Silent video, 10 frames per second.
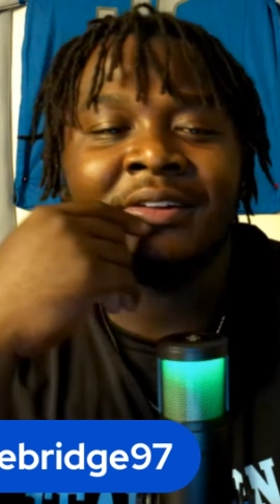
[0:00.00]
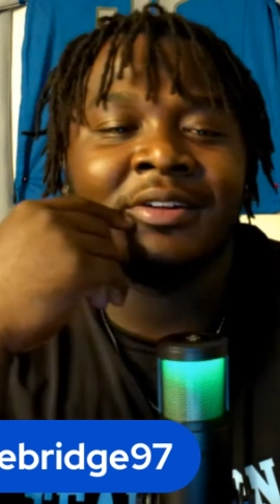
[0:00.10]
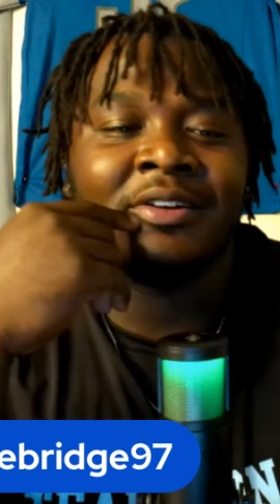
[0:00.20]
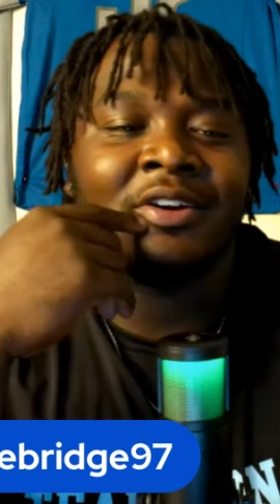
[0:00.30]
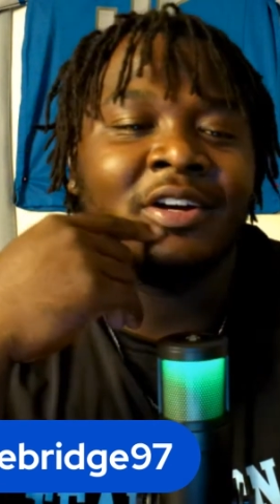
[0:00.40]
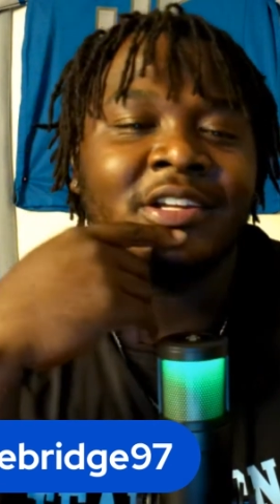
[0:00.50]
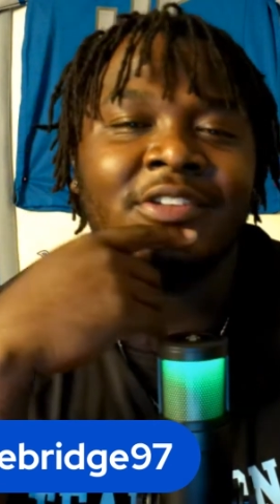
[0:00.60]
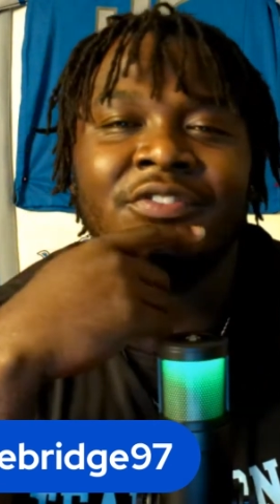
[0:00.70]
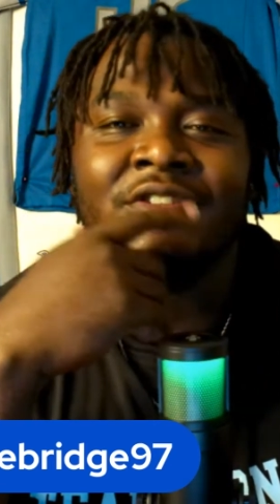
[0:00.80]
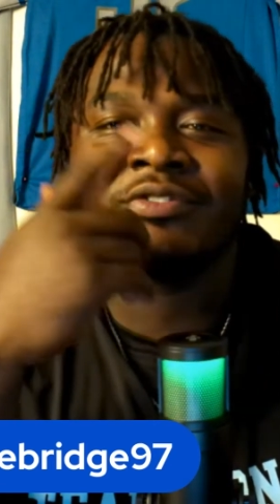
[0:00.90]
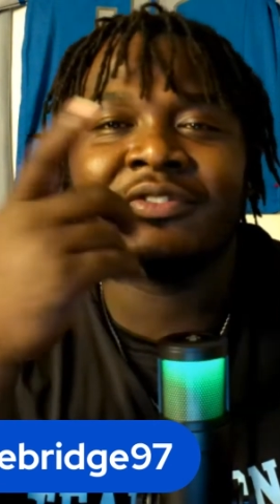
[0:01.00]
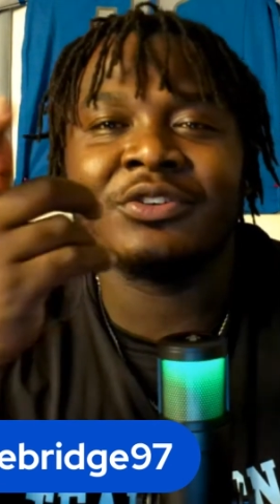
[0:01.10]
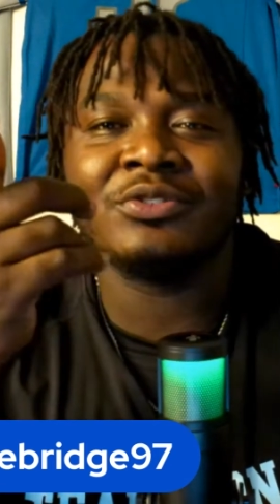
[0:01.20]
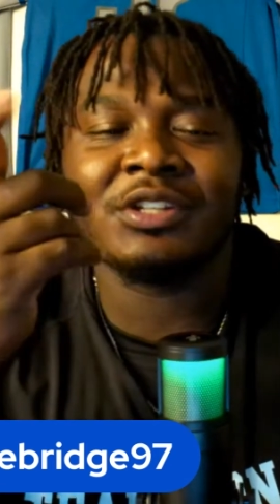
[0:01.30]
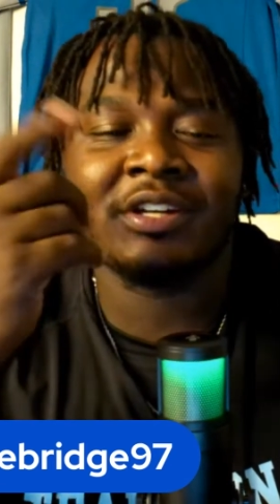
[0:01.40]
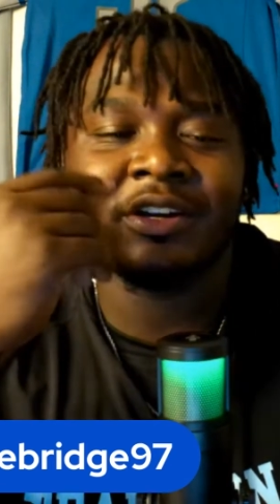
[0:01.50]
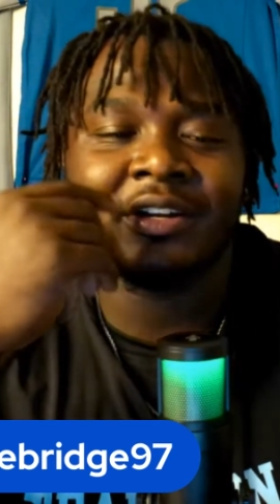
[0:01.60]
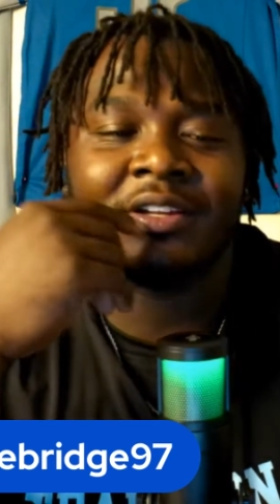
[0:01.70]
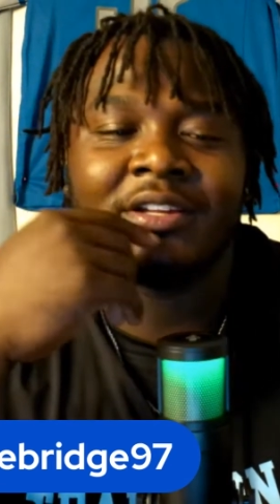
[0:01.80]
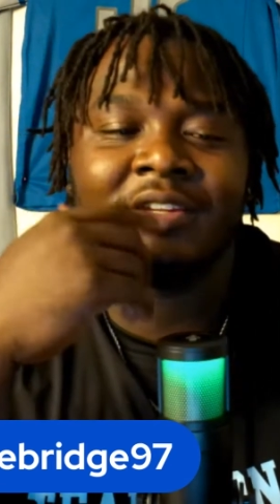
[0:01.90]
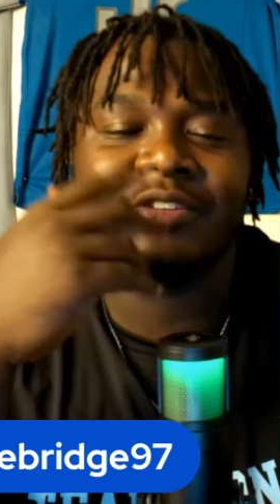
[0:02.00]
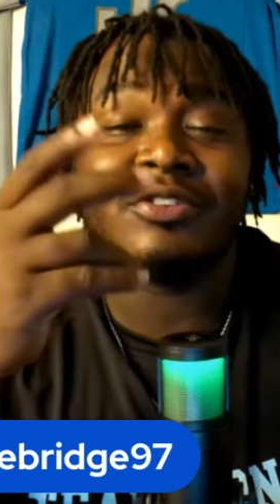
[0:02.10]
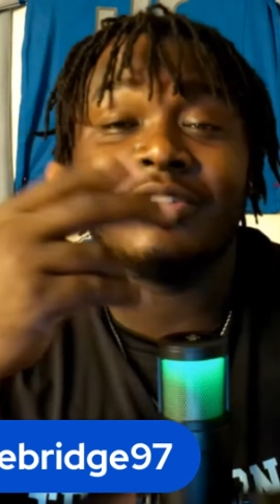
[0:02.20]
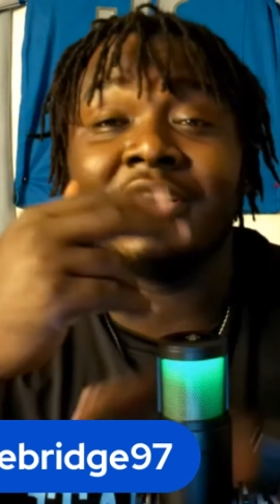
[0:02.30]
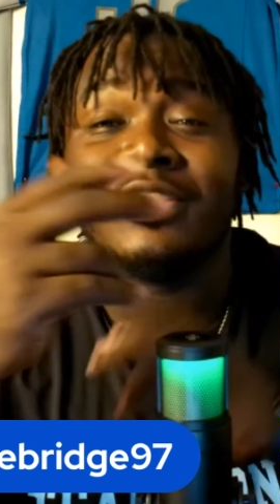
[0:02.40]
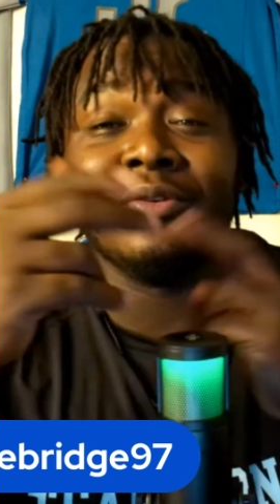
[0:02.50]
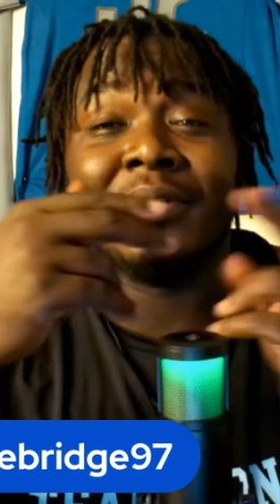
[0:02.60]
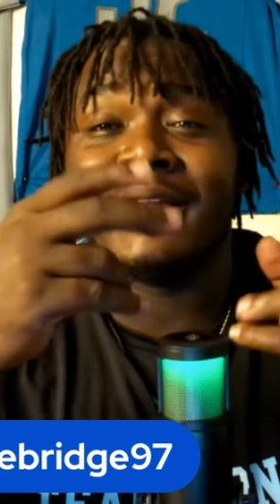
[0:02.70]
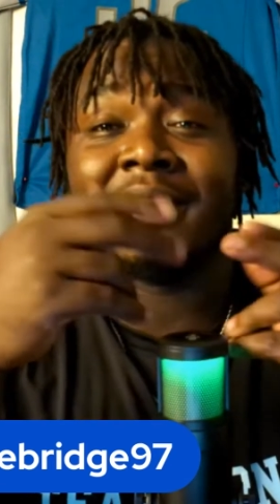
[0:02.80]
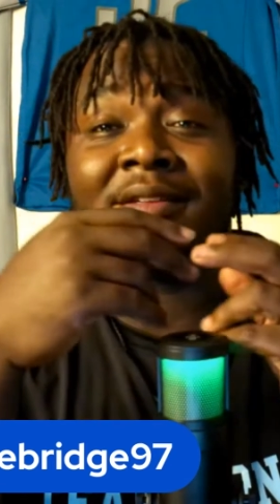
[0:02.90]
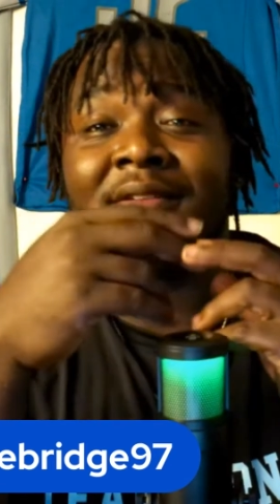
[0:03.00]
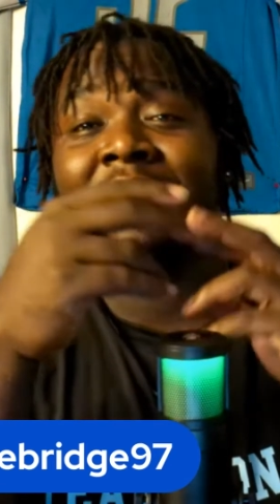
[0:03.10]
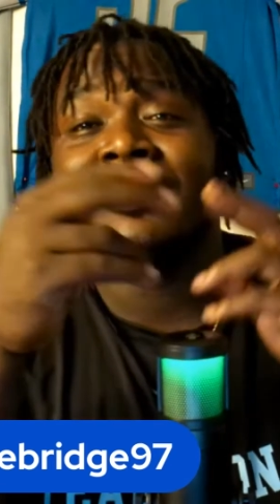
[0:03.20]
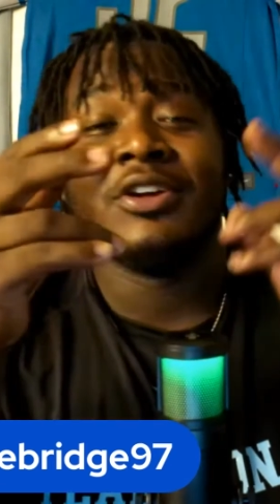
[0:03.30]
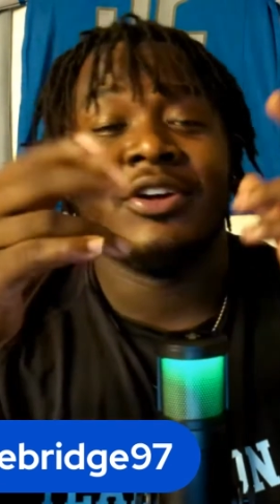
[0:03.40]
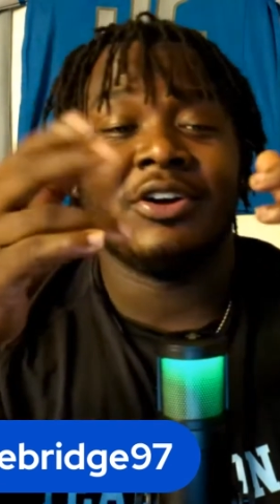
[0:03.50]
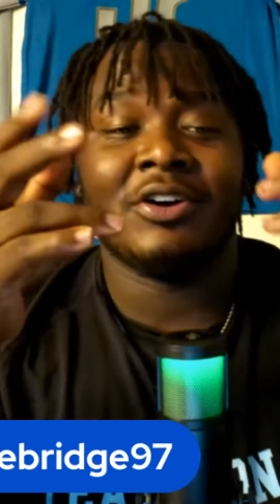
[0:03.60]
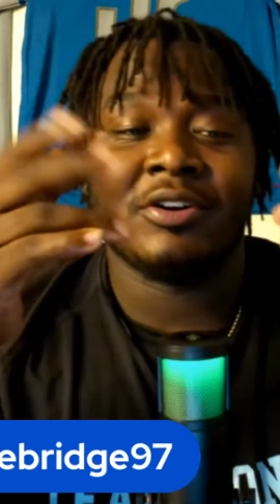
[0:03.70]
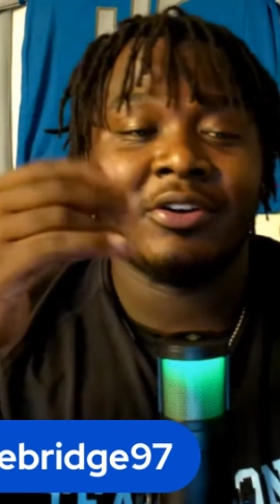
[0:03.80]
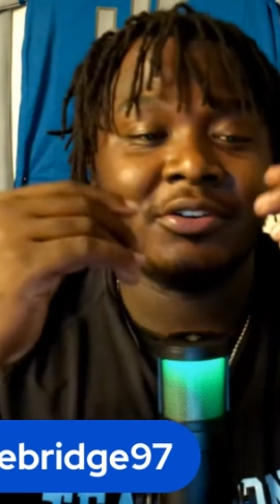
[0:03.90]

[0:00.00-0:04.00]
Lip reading: our defensive coach Aaron Glenn, they go at it hard.